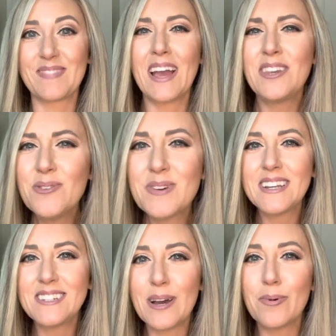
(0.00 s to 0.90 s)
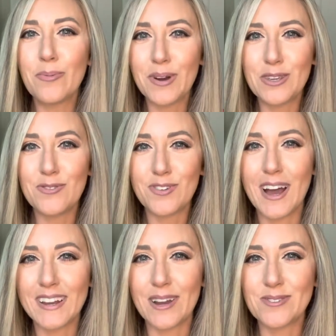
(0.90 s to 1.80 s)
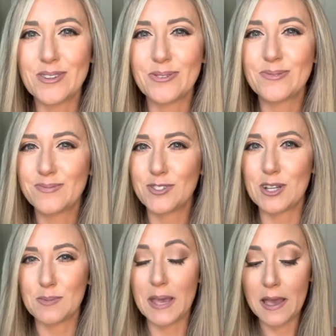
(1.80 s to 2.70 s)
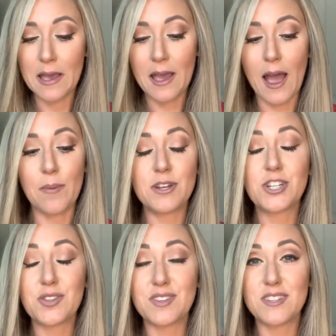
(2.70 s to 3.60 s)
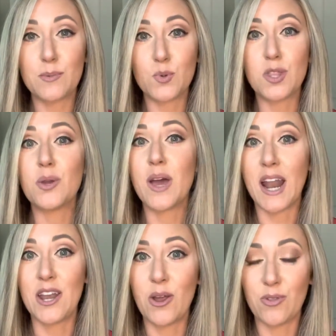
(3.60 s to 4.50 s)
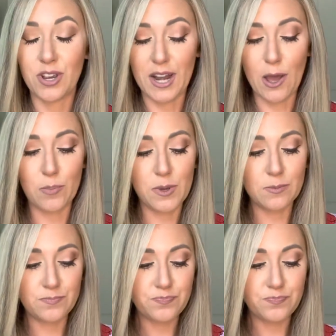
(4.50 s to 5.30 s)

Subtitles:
And you double what you've got now too. Trust me, I'm gonna share these tips with you and I know they're gonna help you.